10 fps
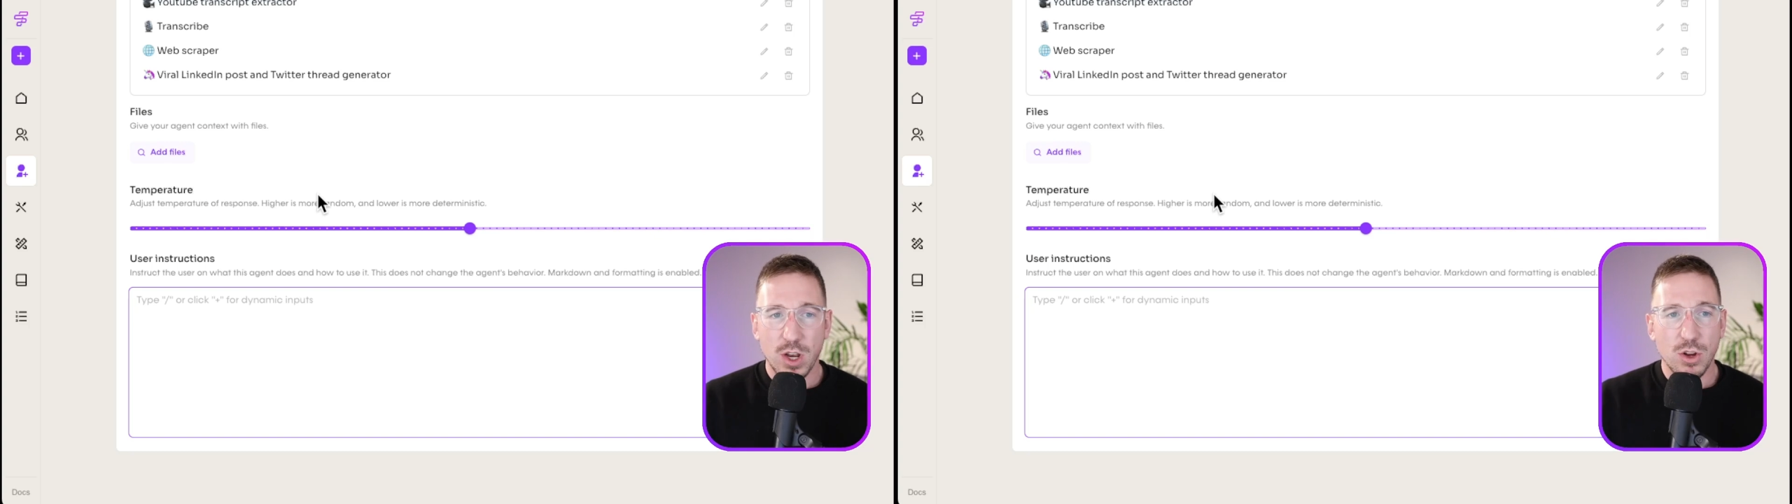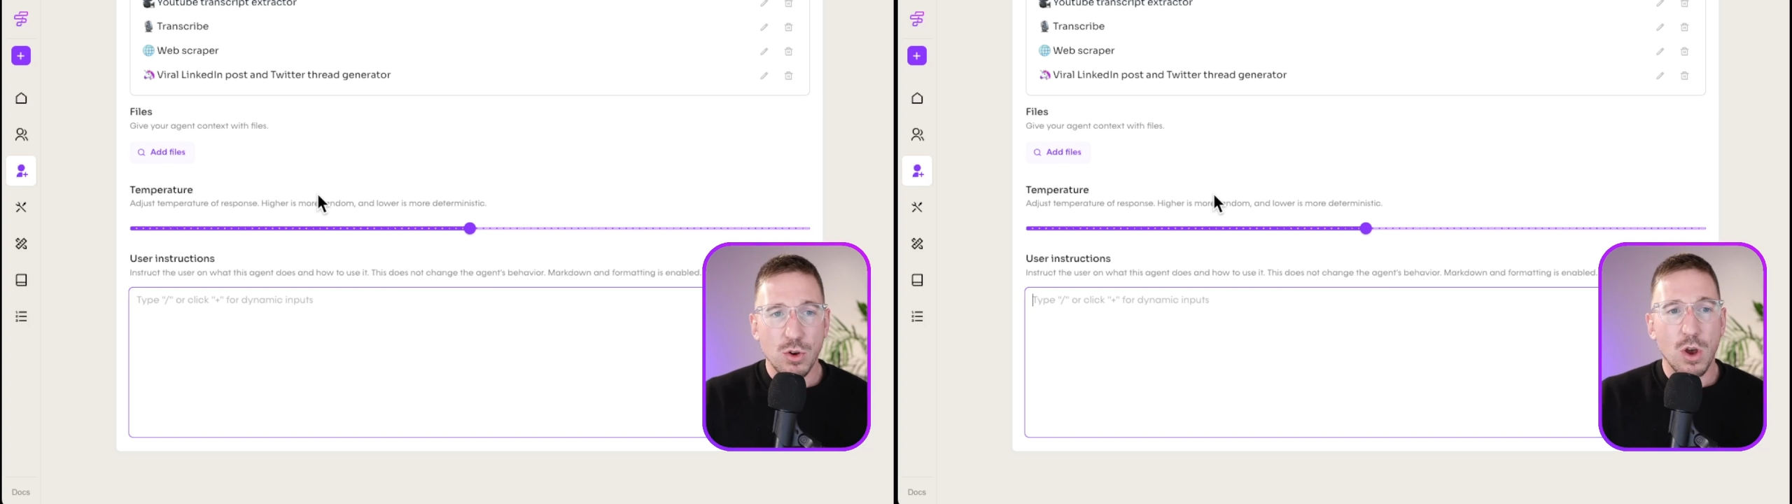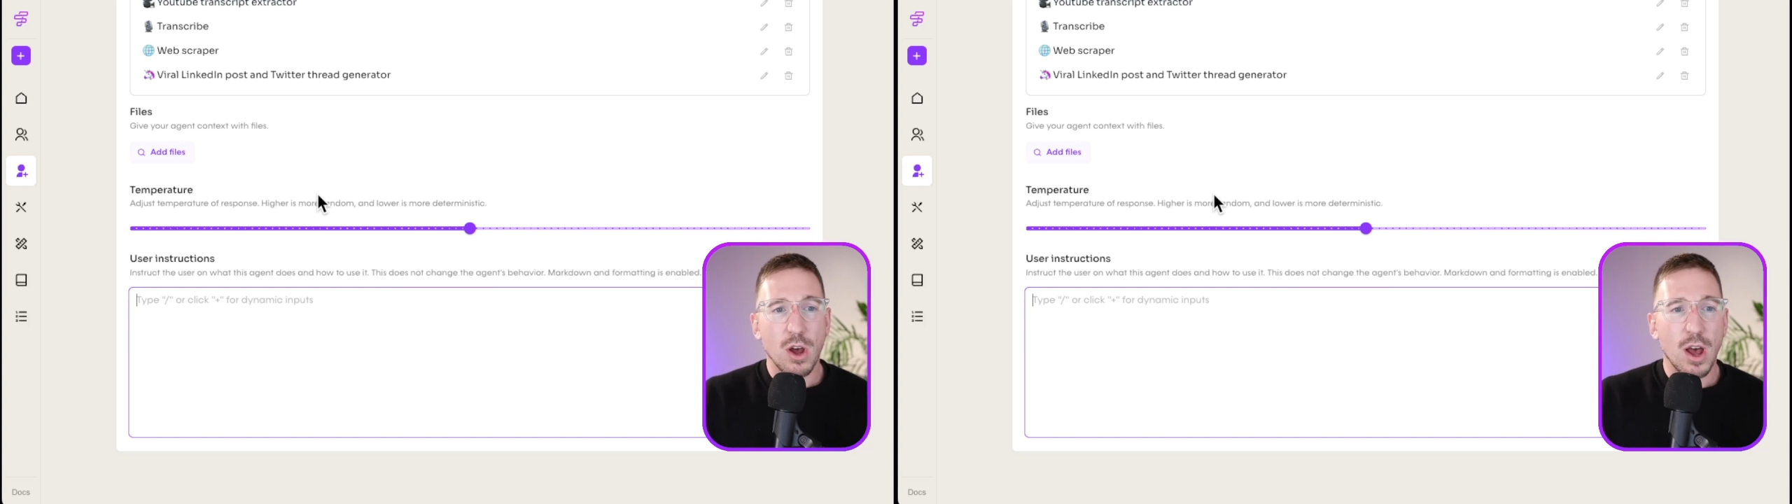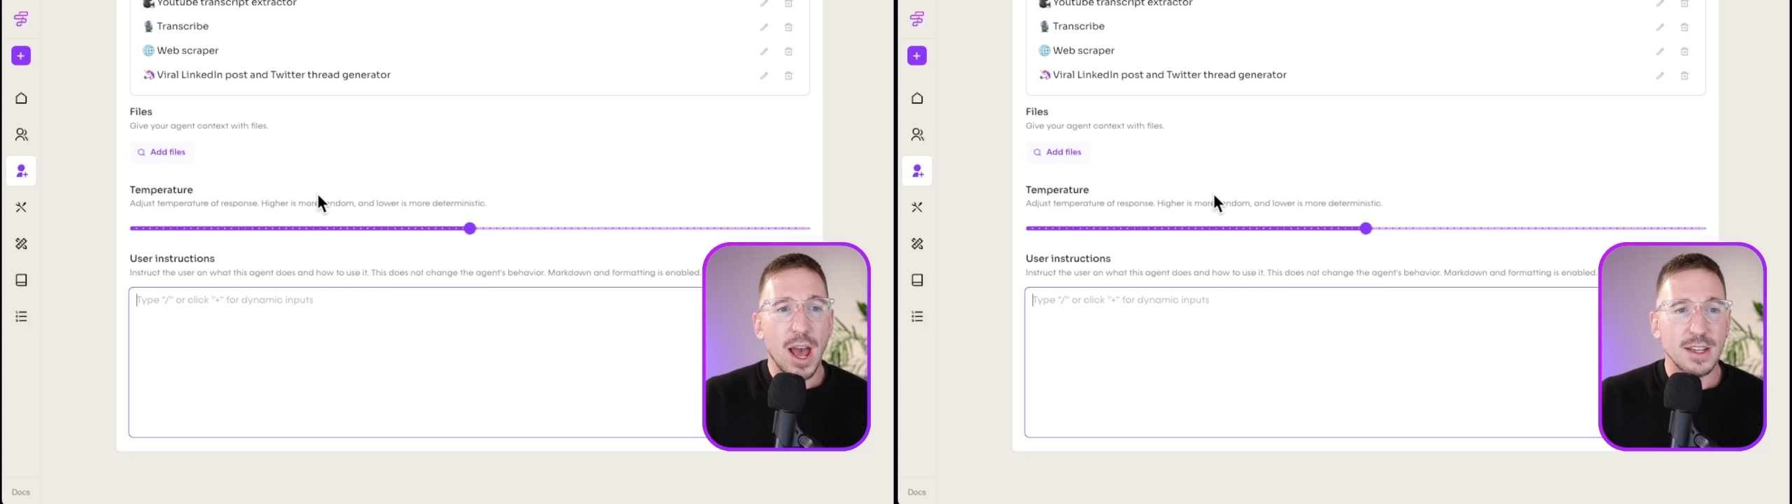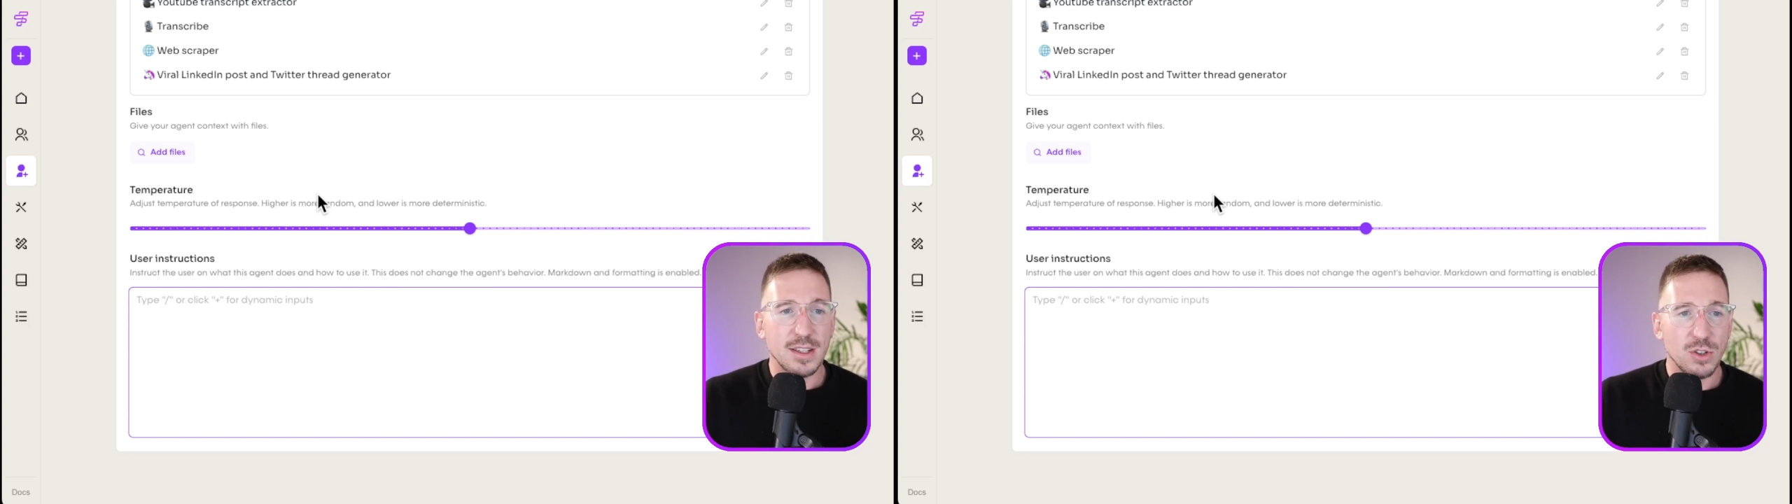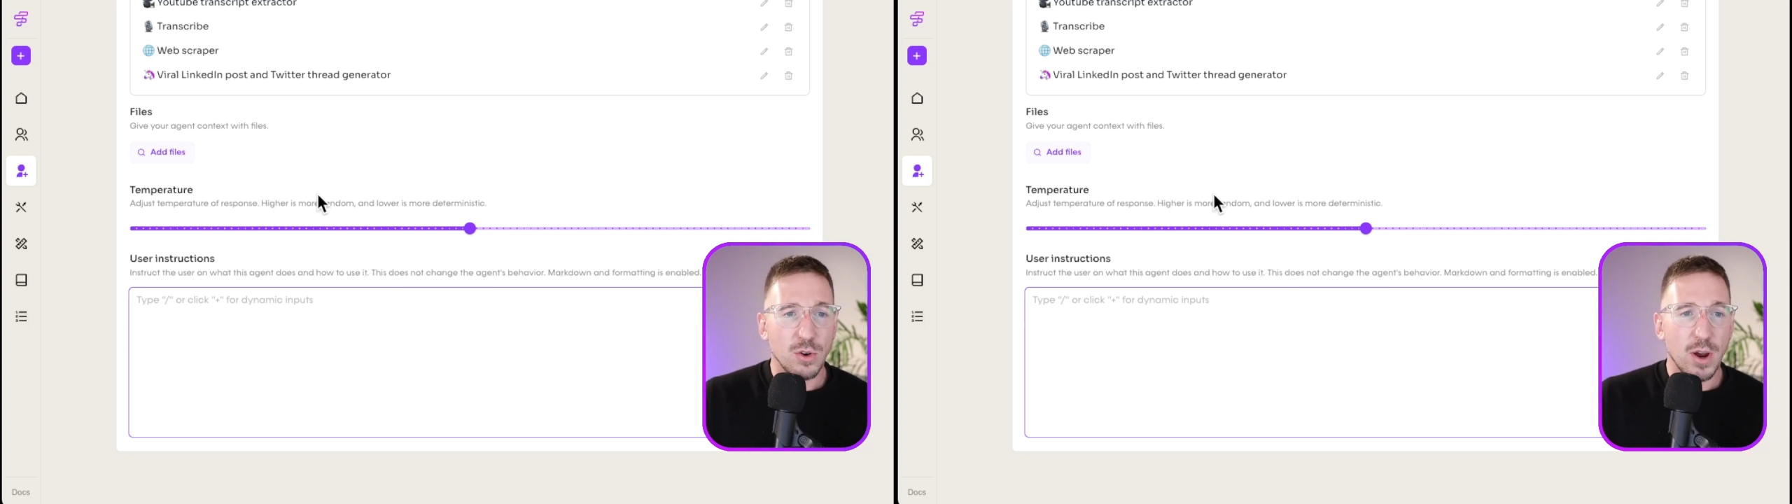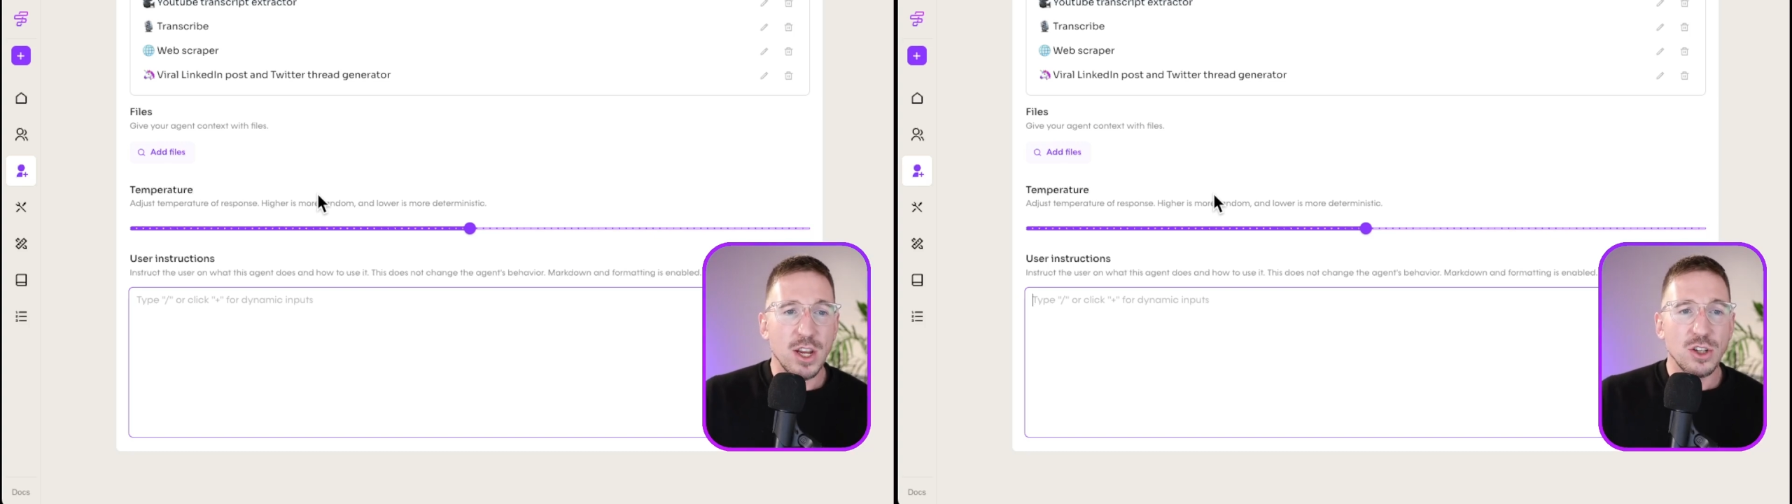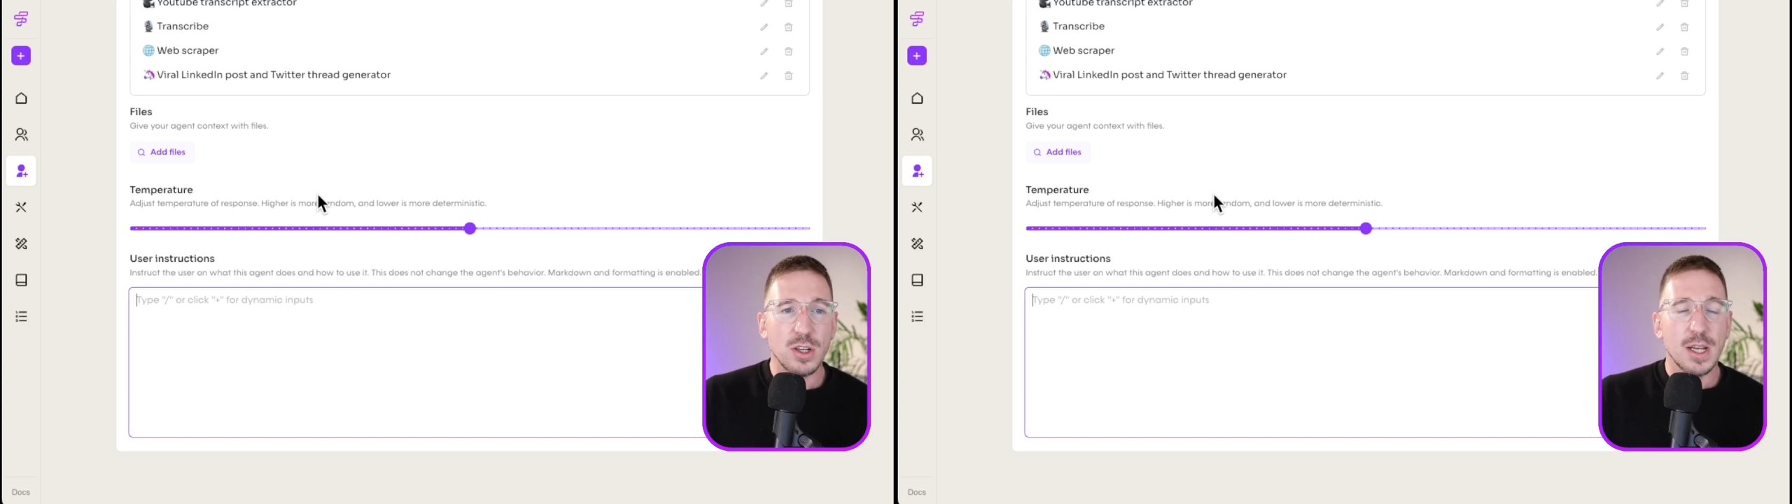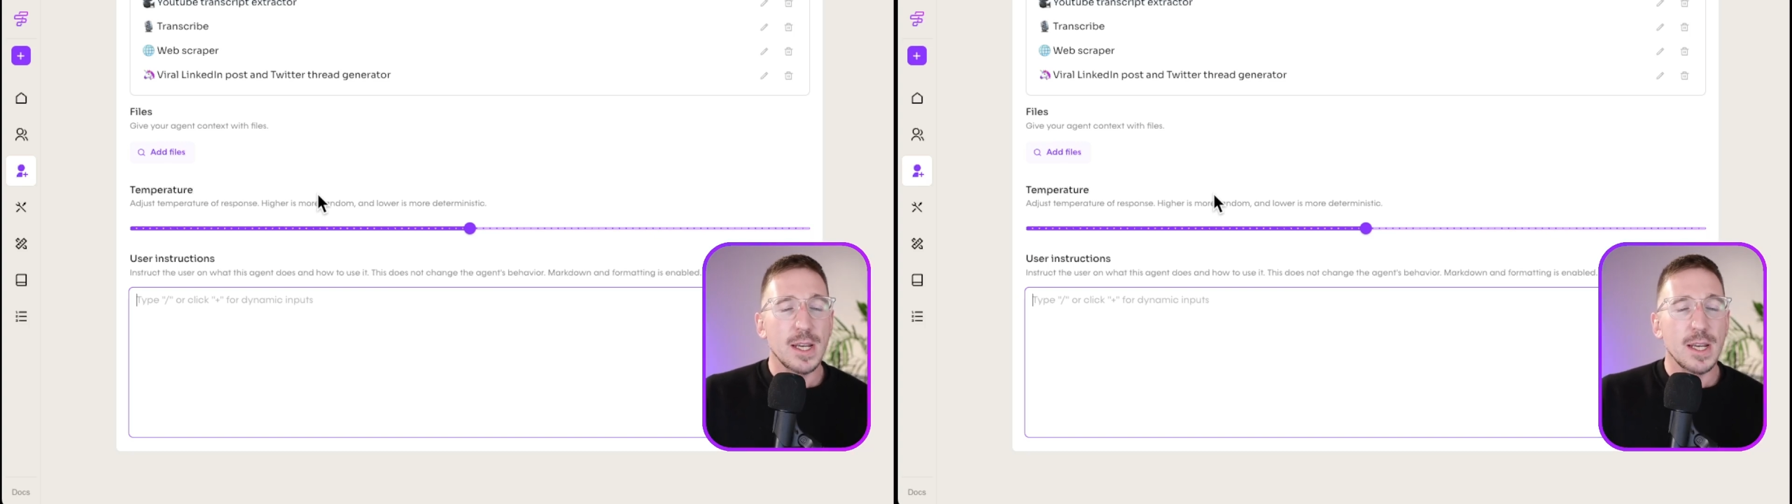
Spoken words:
you access your agent.